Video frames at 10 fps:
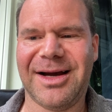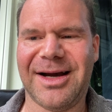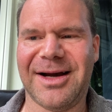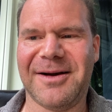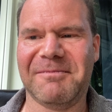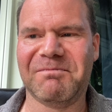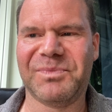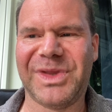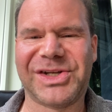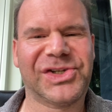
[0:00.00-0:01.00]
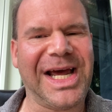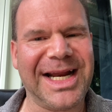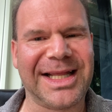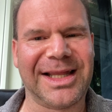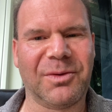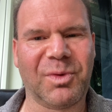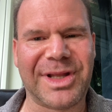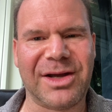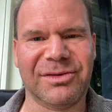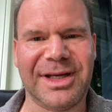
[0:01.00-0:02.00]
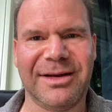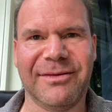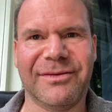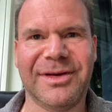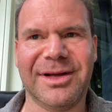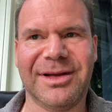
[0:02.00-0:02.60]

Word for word: Um, the setting where they live,